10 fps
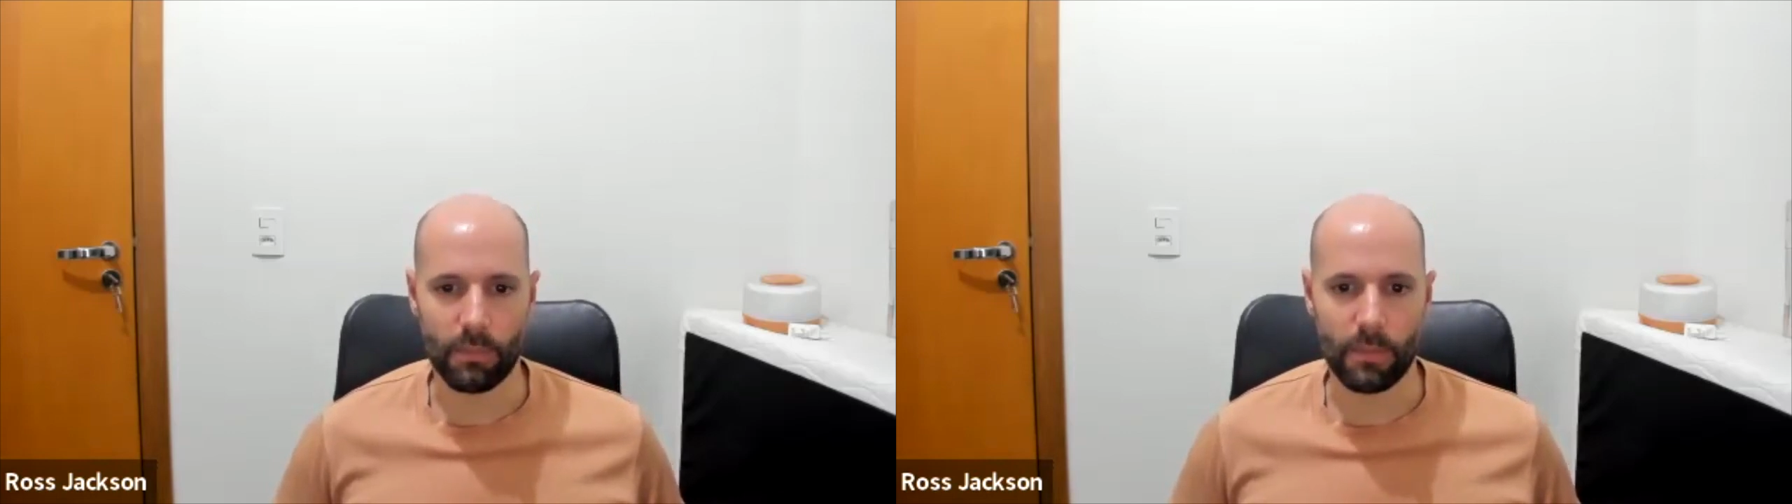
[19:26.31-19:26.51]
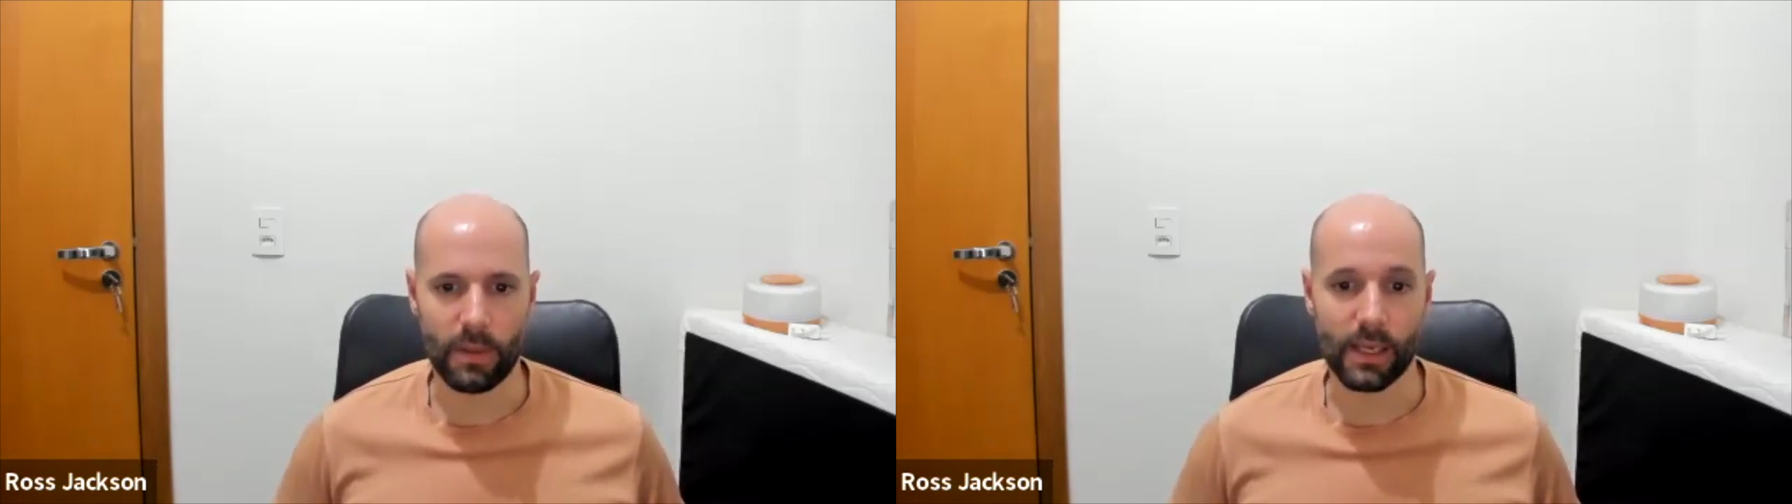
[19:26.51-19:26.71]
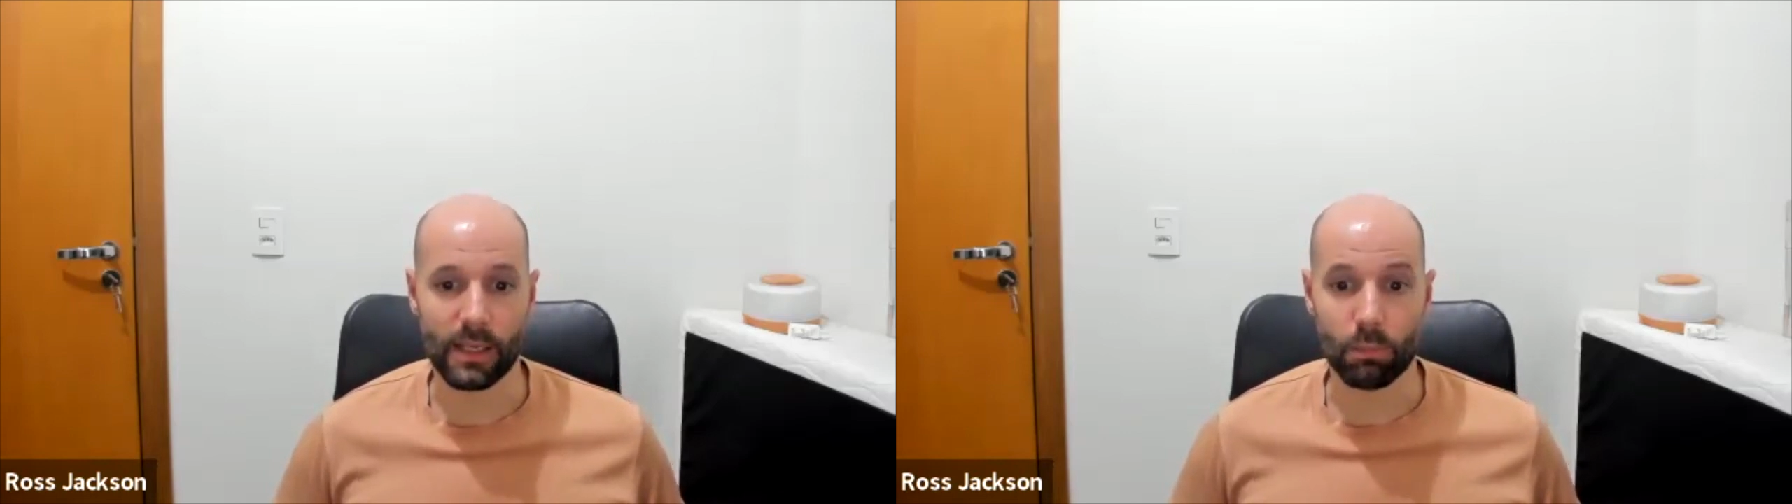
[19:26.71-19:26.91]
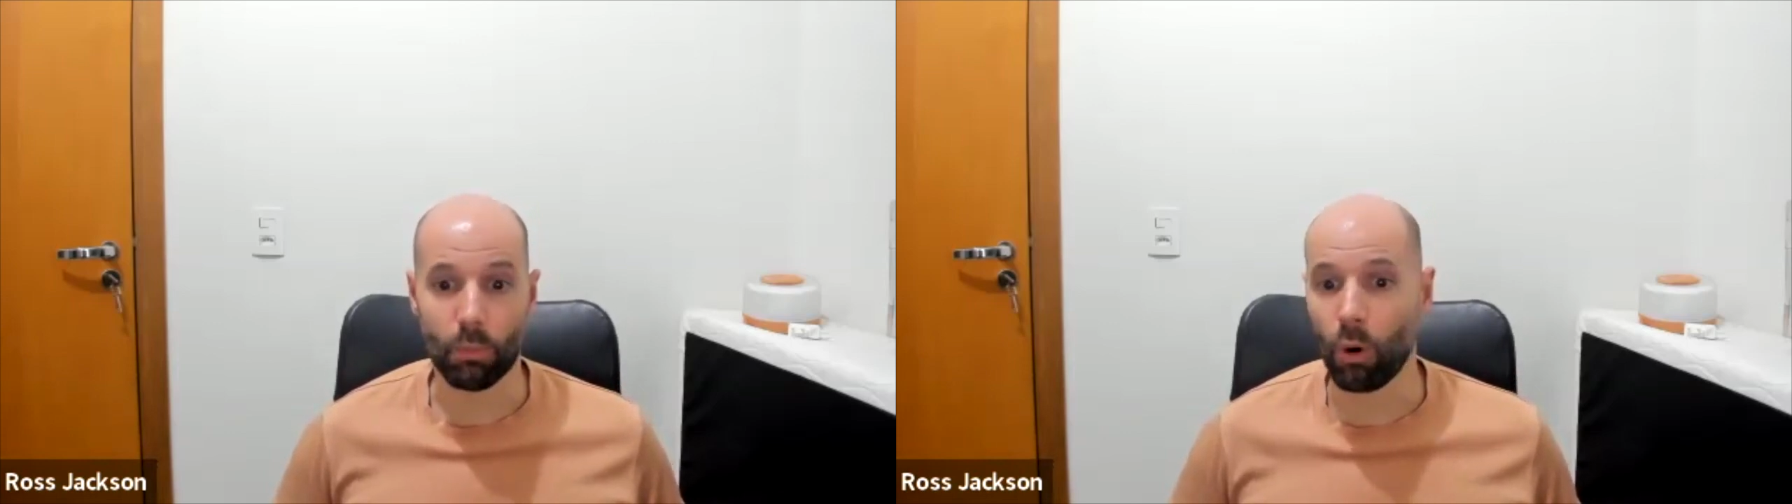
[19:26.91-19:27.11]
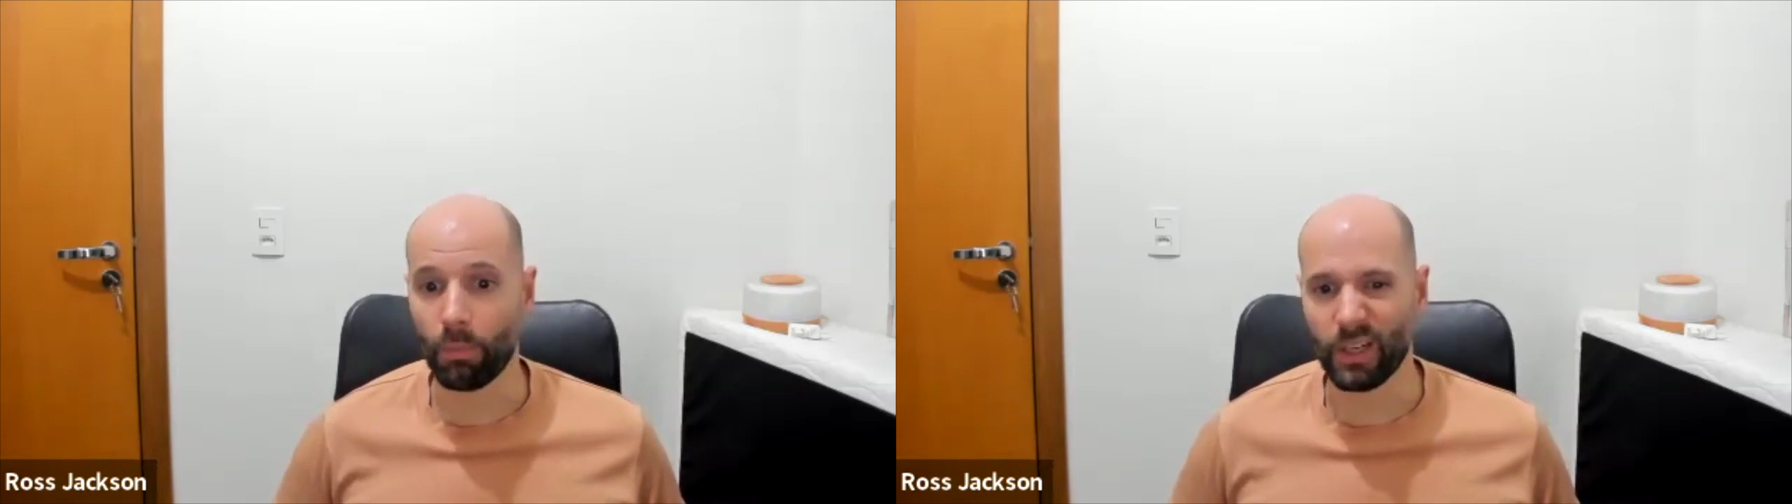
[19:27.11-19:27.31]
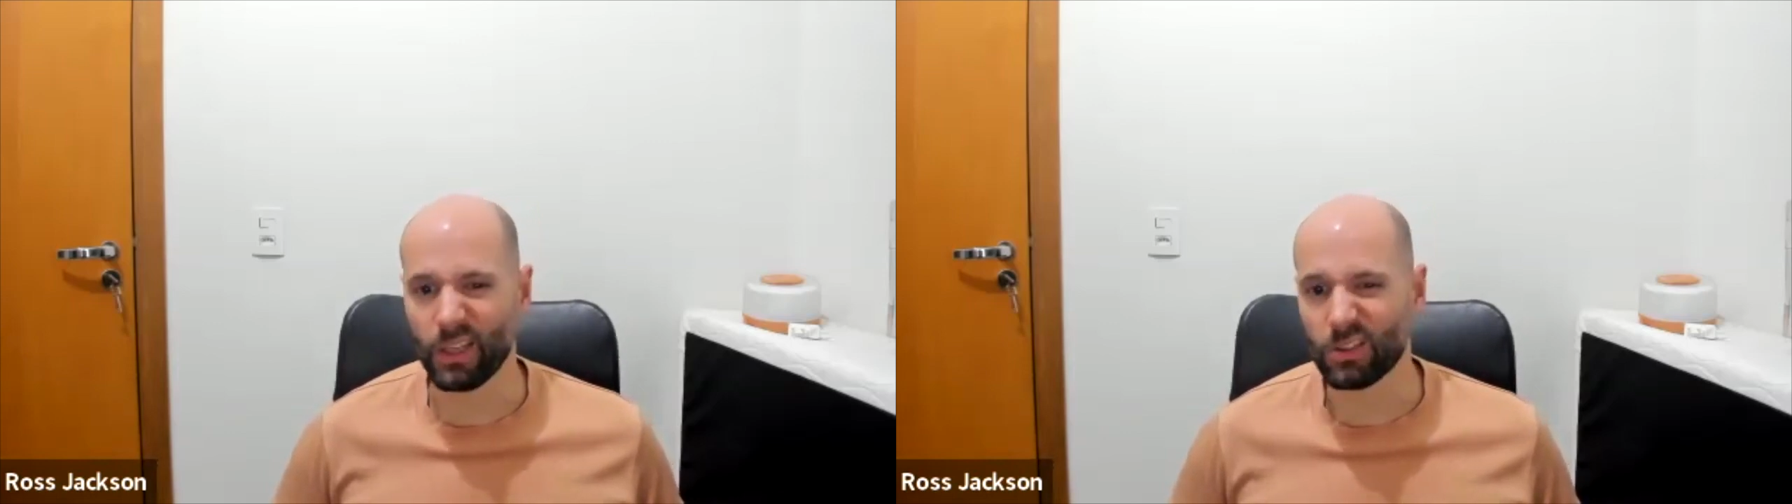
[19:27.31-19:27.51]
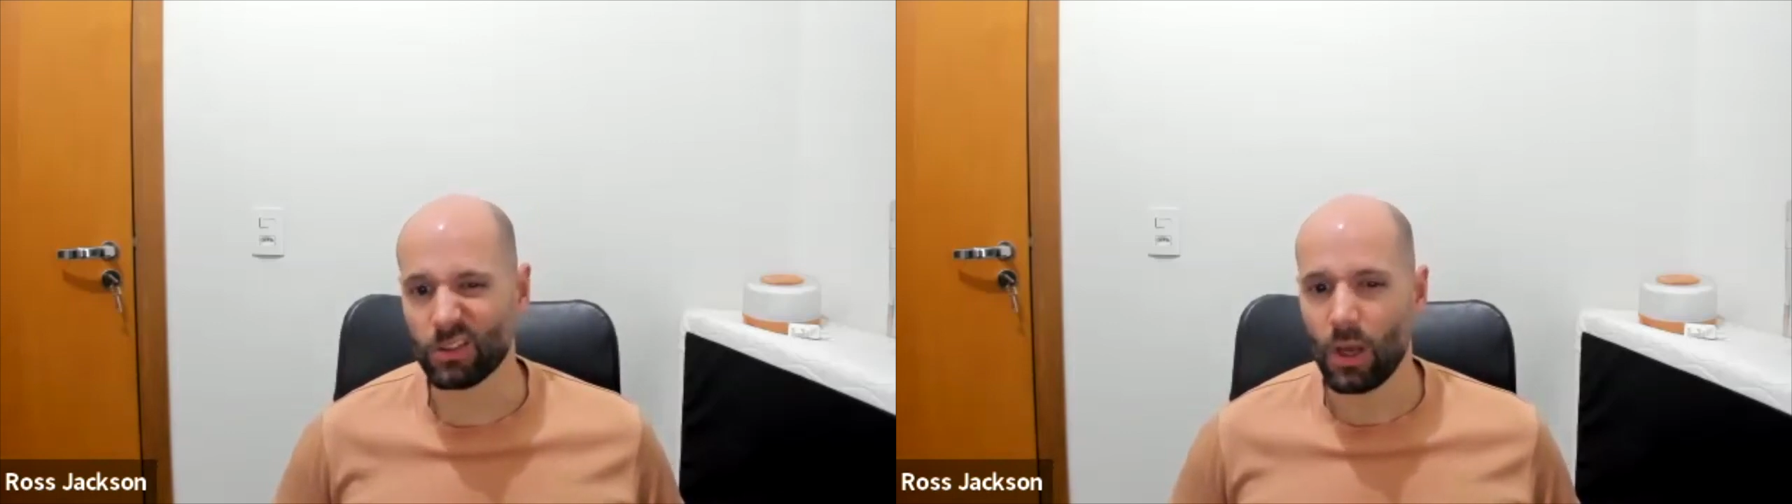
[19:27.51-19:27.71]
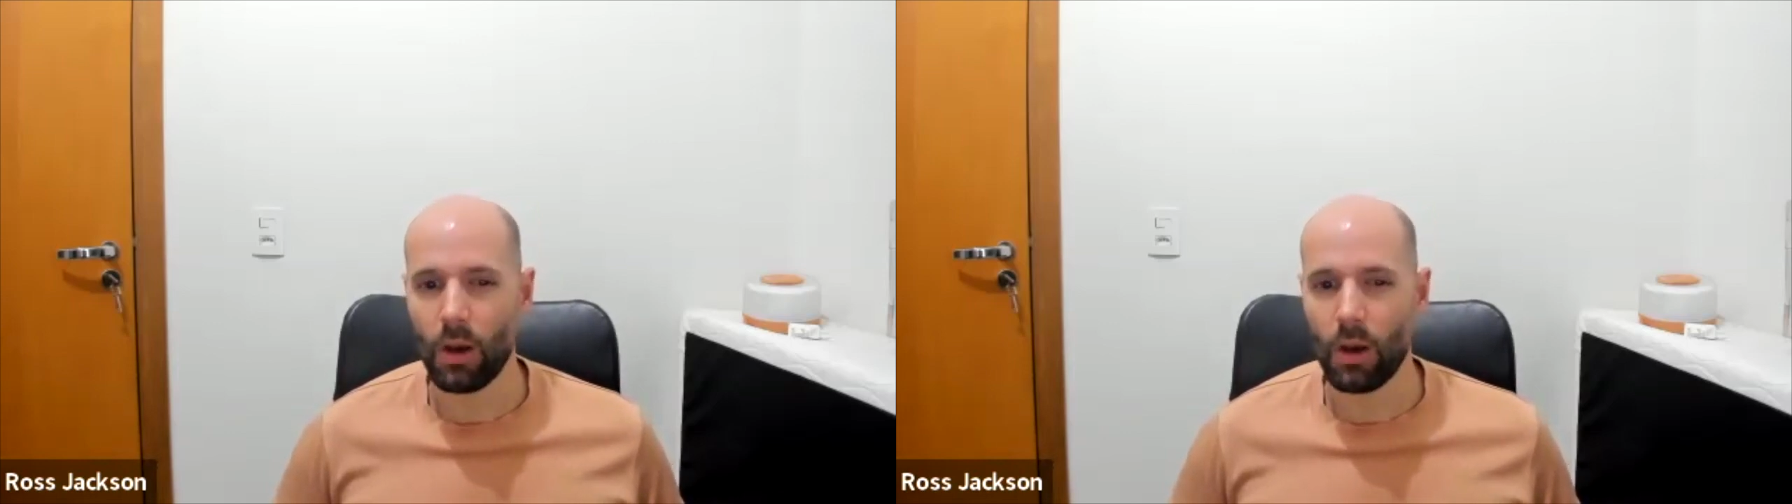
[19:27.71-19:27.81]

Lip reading: maybe he gets more minutes.